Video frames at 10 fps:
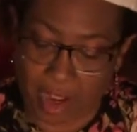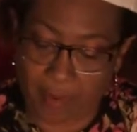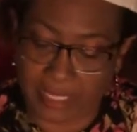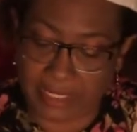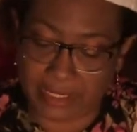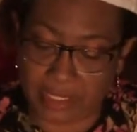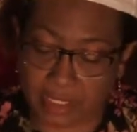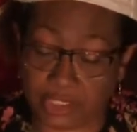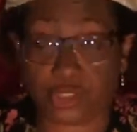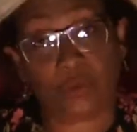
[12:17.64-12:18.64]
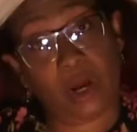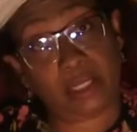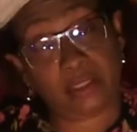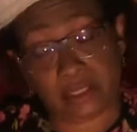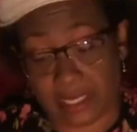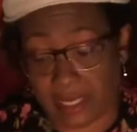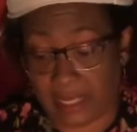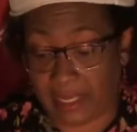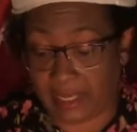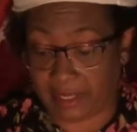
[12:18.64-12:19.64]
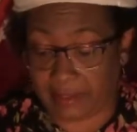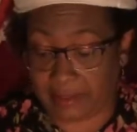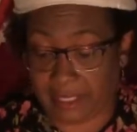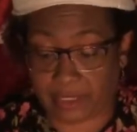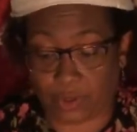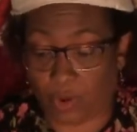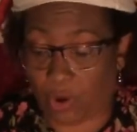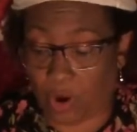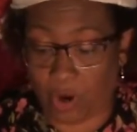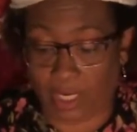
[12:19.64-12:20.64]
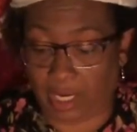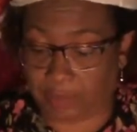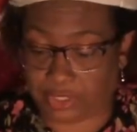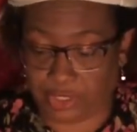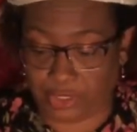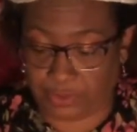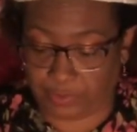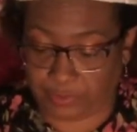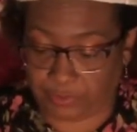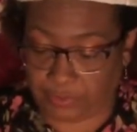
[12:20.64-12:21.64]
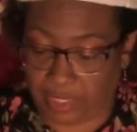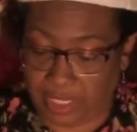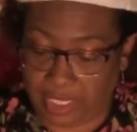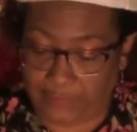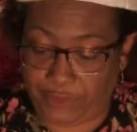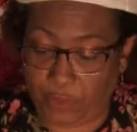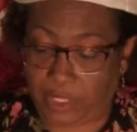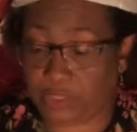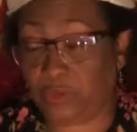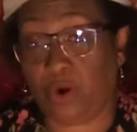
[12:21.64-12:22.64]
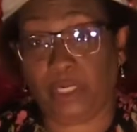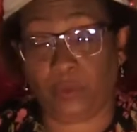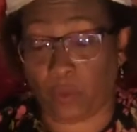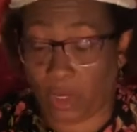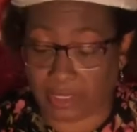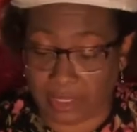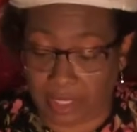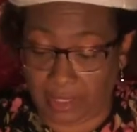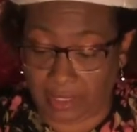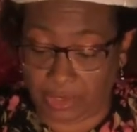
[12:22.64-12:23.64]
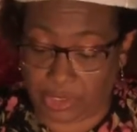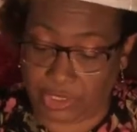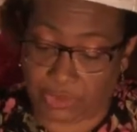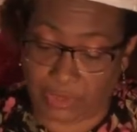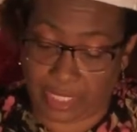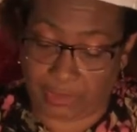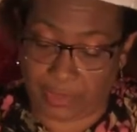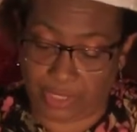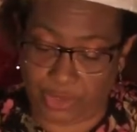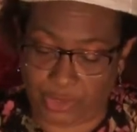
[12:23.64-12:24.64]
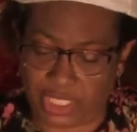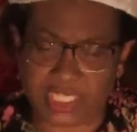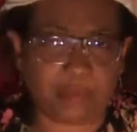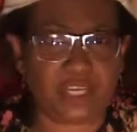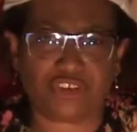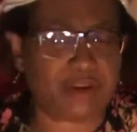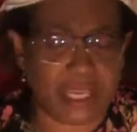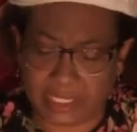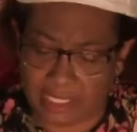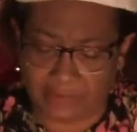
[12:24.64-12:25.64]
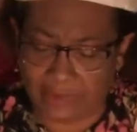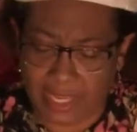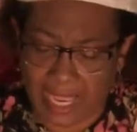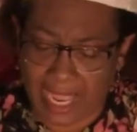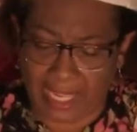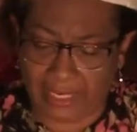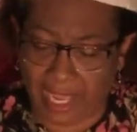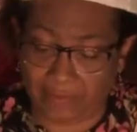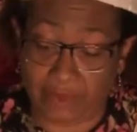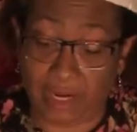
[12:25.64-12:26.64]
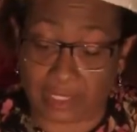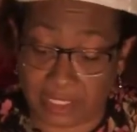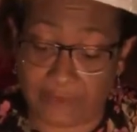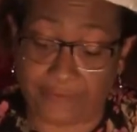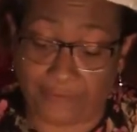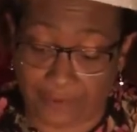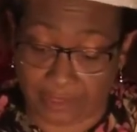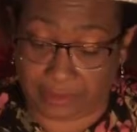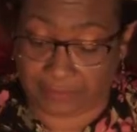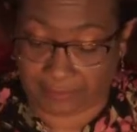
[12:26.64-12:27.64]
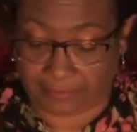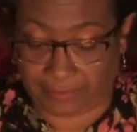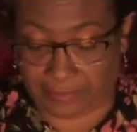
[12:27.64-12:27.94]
So how many circles you want is all up to you. If you want to do all in one color, you can do it that way. You just be creative and have lots of fun.